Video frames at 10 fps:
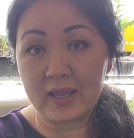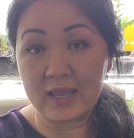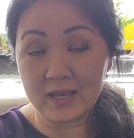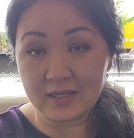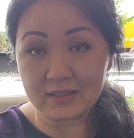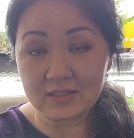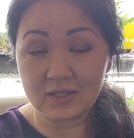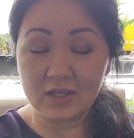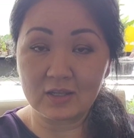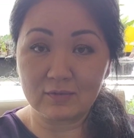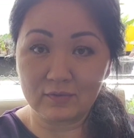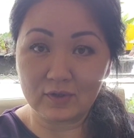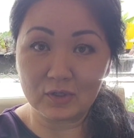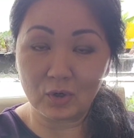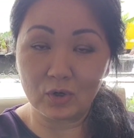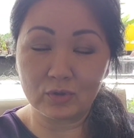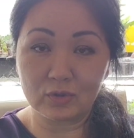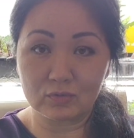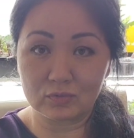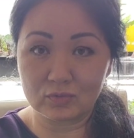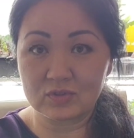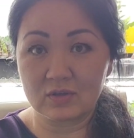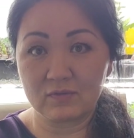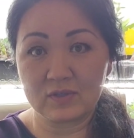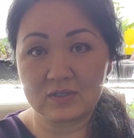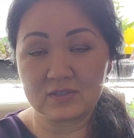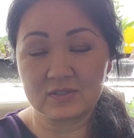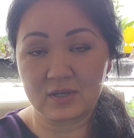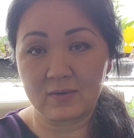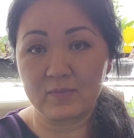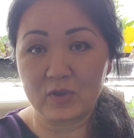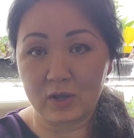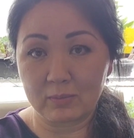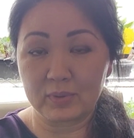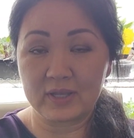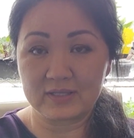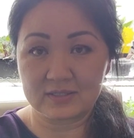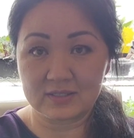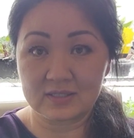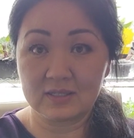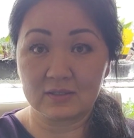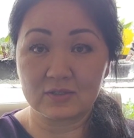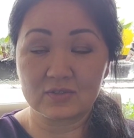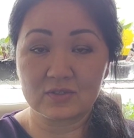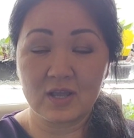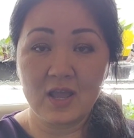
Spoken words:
and they can feed on the roots of these young plants and seedlings.